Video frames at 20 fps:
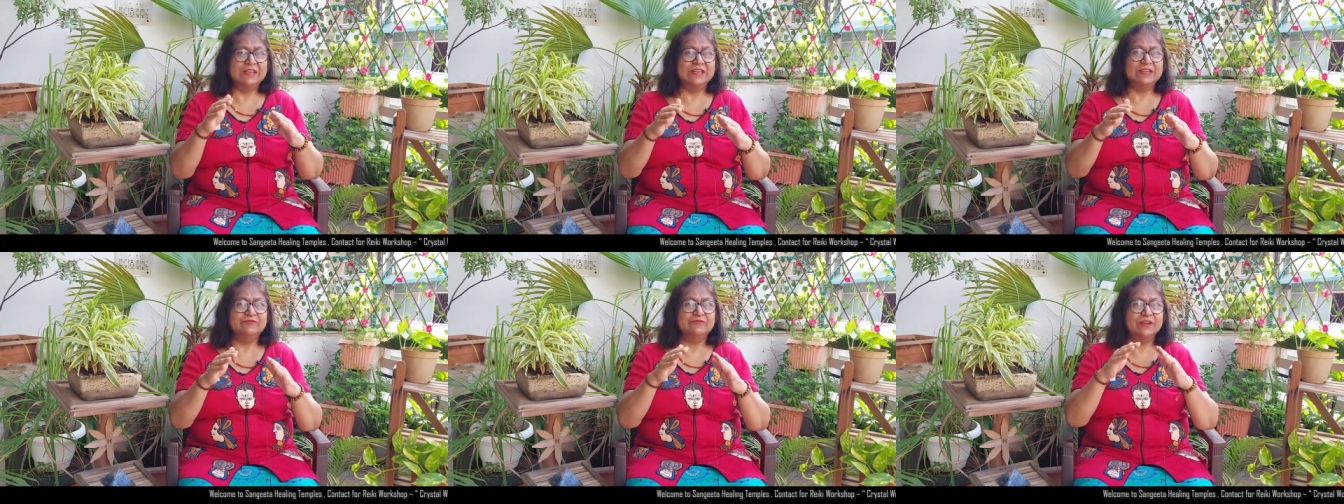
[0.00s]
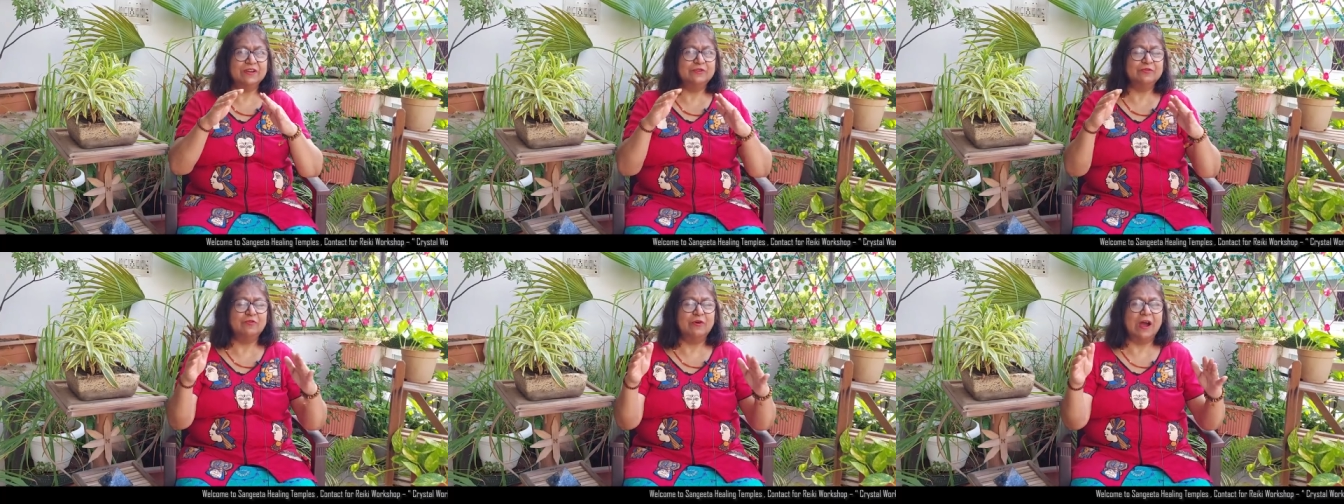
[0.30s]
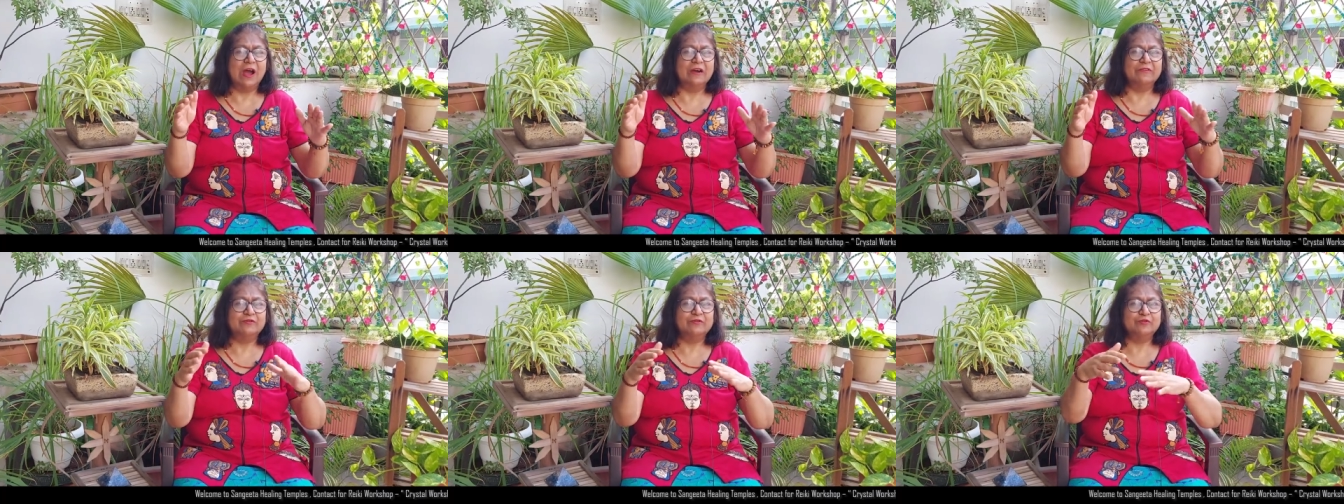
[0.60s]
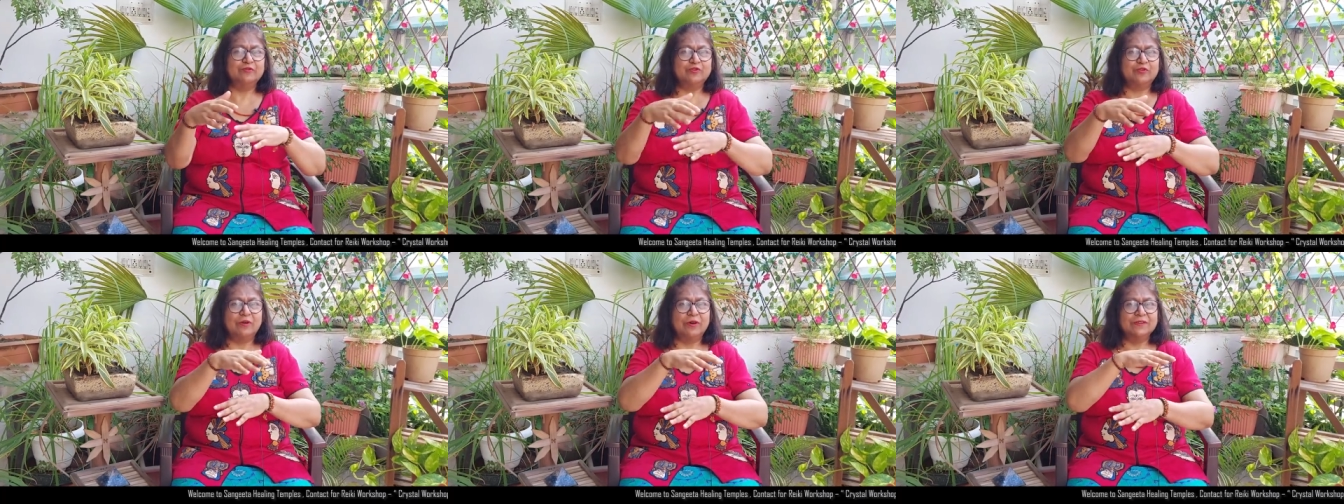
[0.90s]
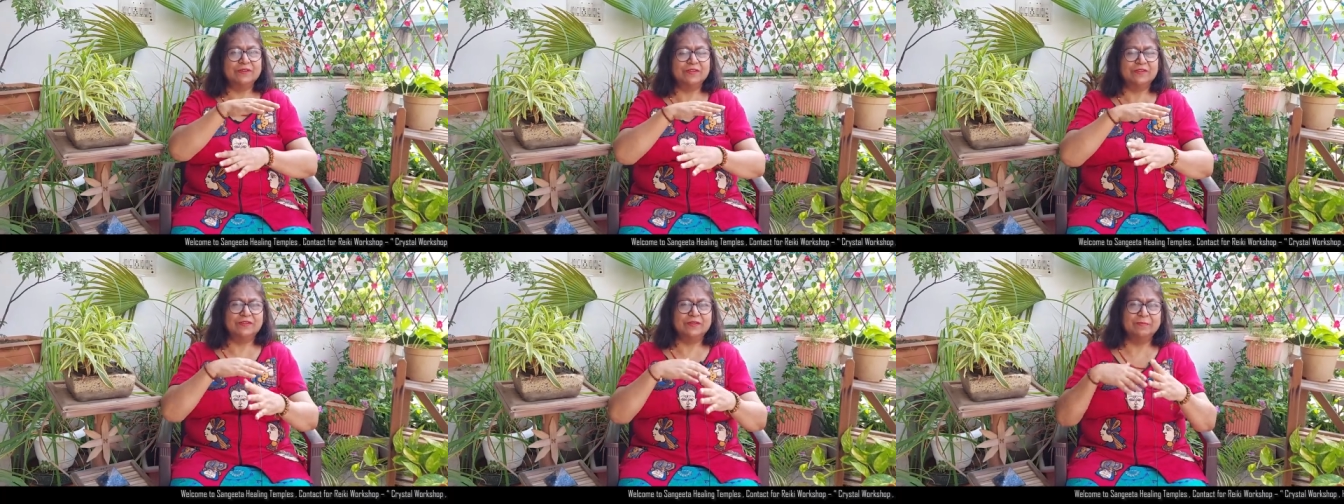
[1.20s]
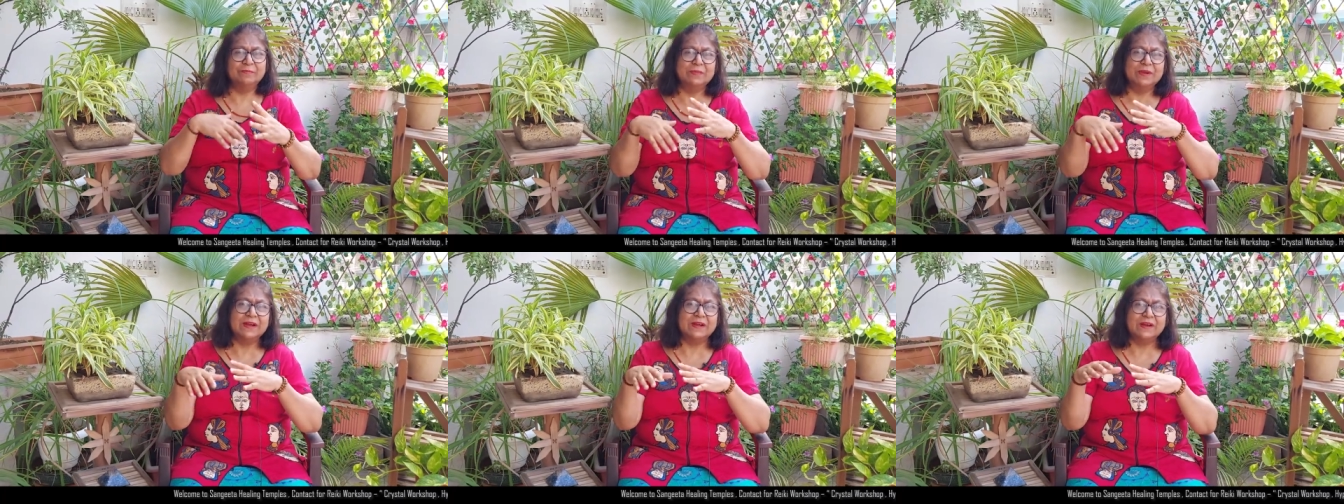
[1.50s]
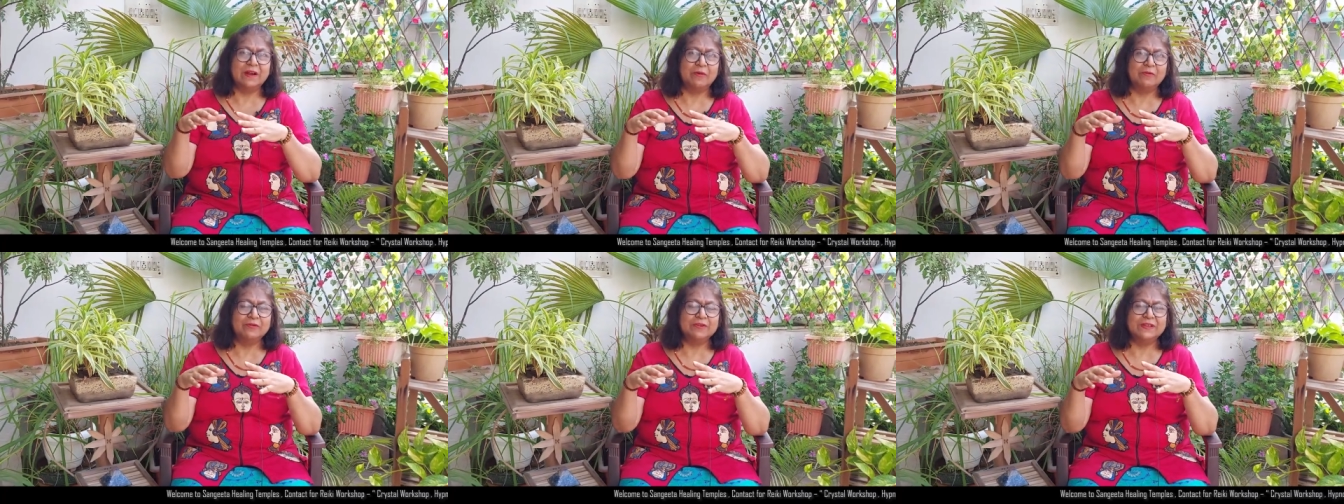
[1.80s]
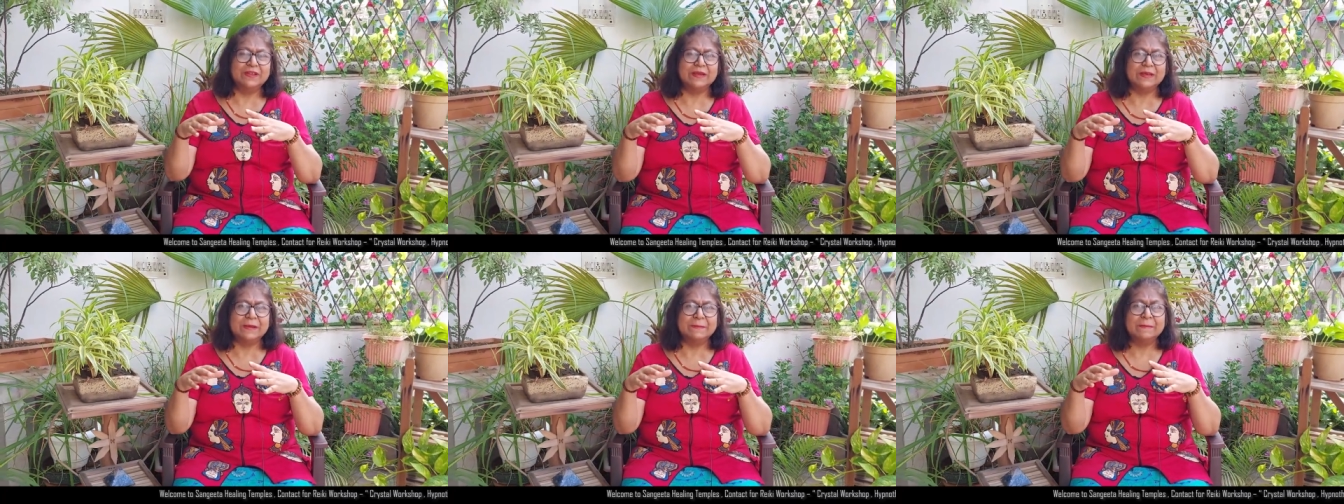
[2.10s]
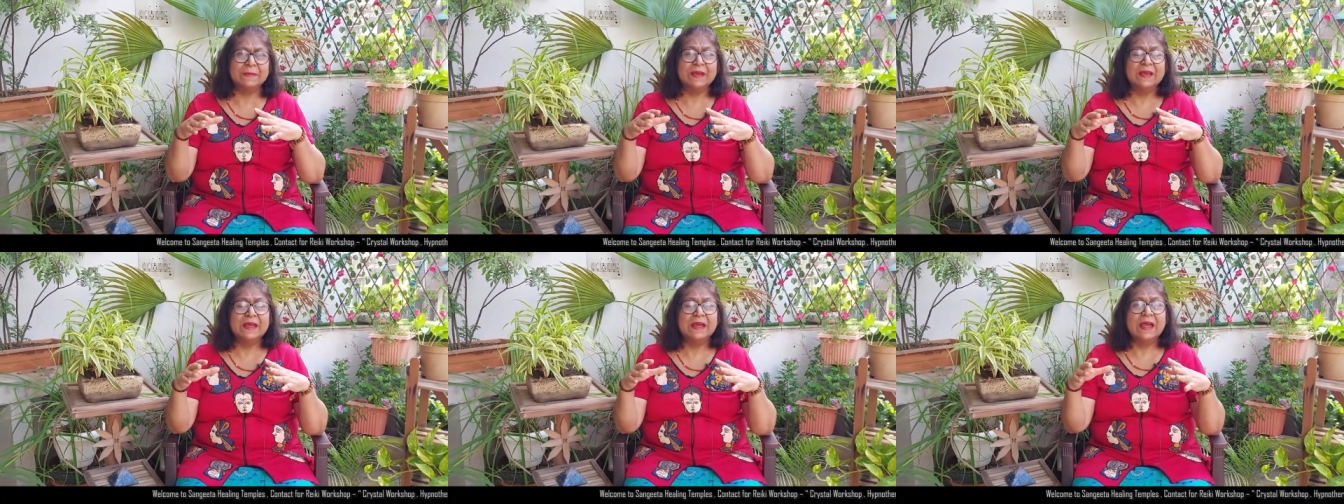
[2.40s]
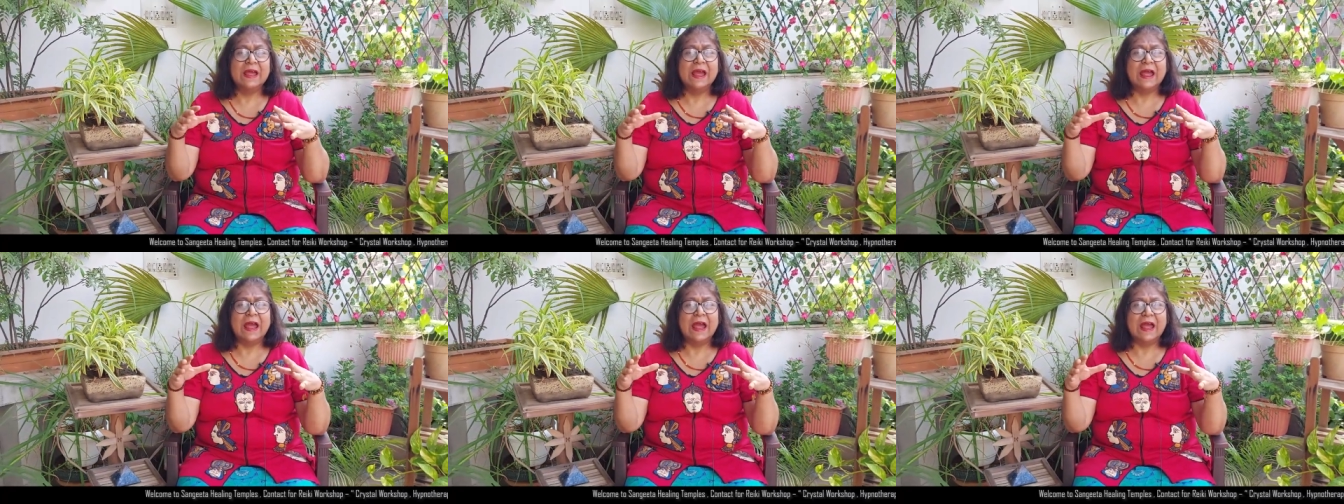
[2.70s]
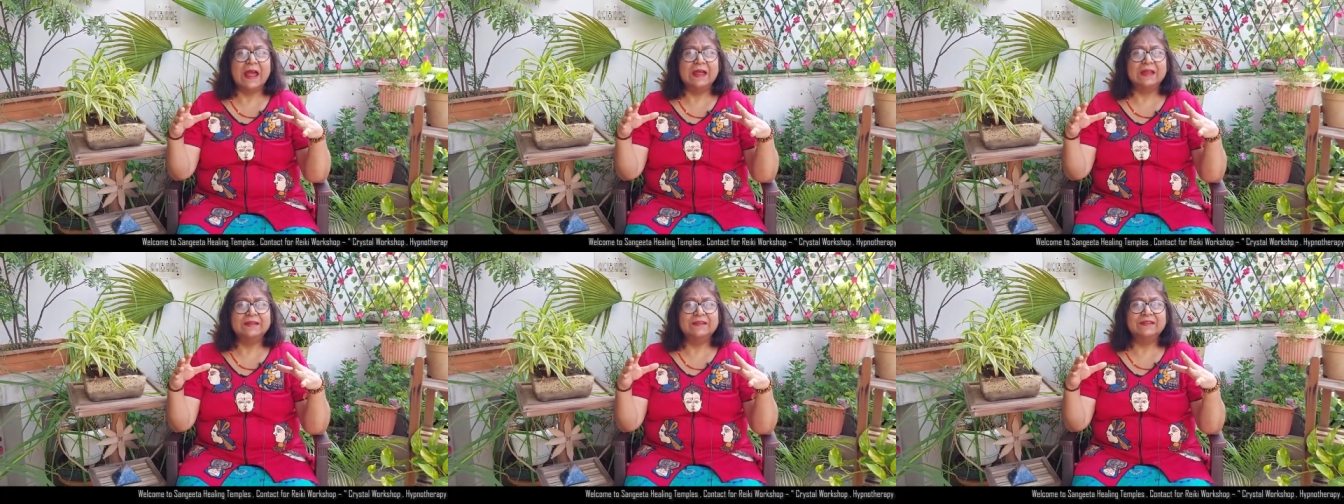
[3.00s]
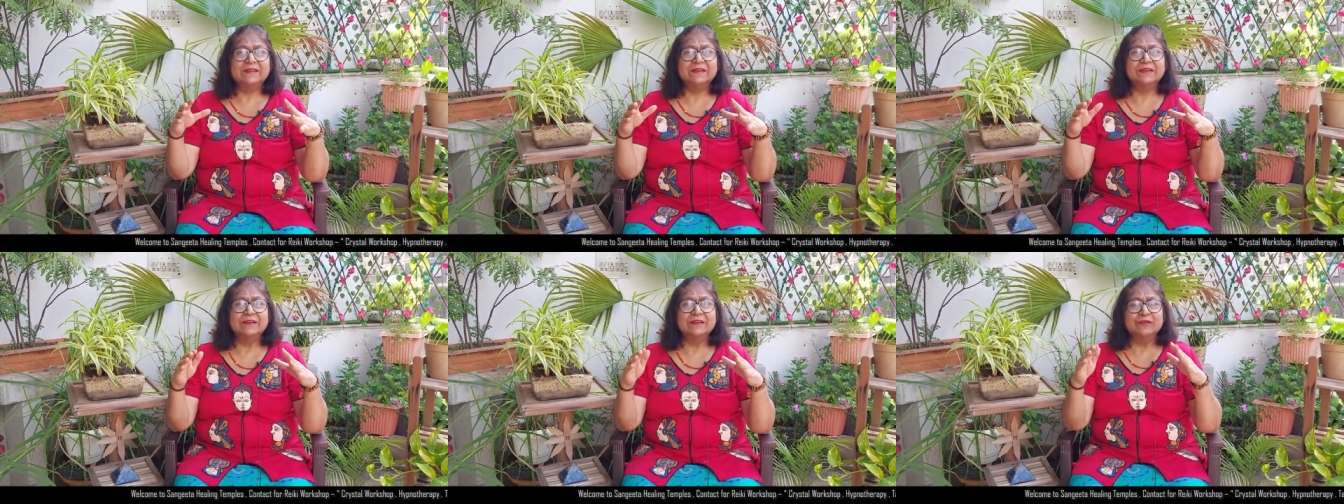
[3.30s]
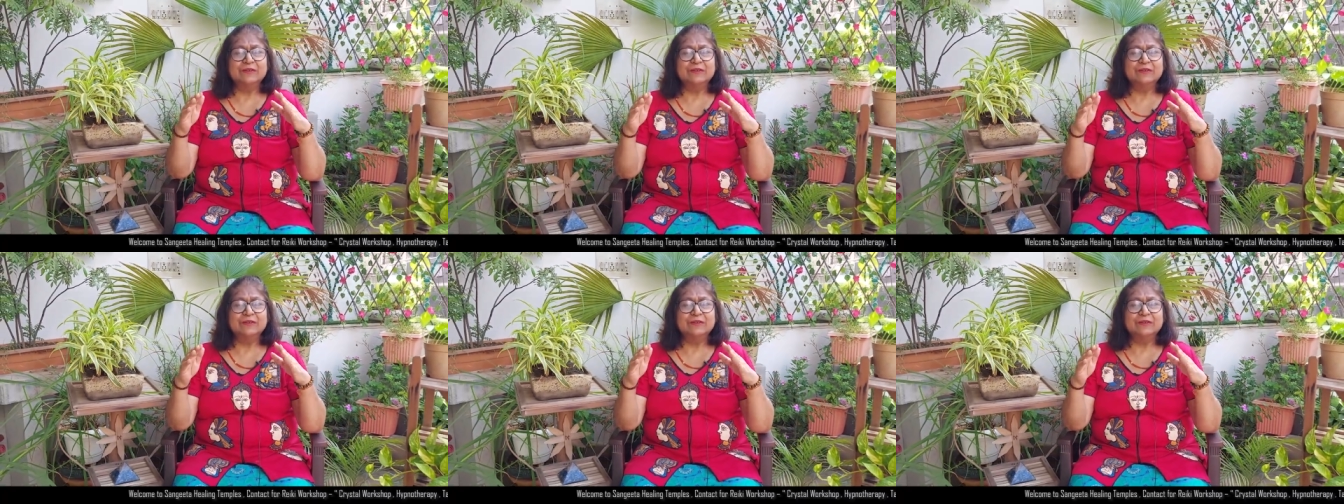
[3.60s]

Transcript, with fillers: Each one you have to draw the symbol around them and